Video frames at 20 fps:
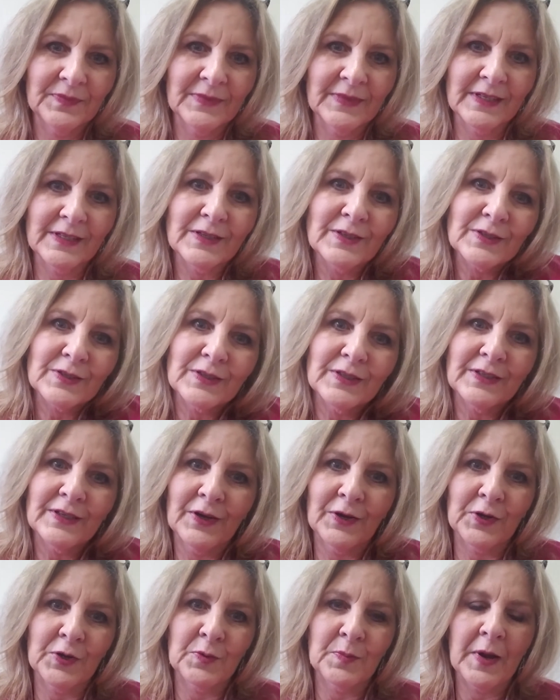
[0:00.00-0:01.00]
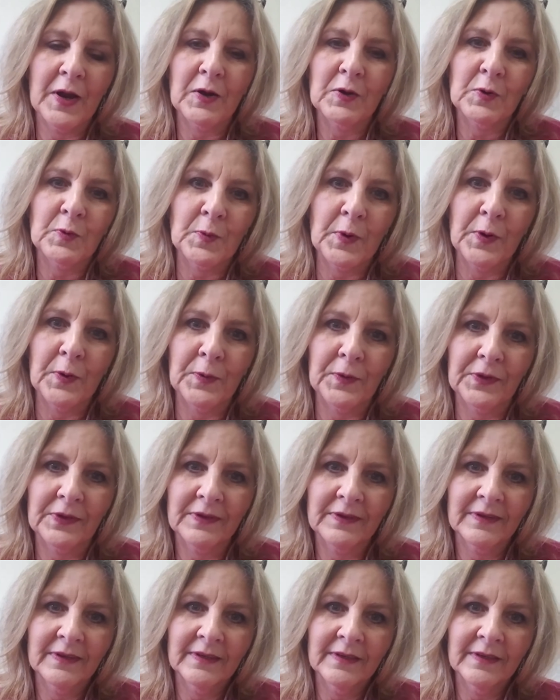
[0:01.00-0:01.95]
This is to tell you about growth.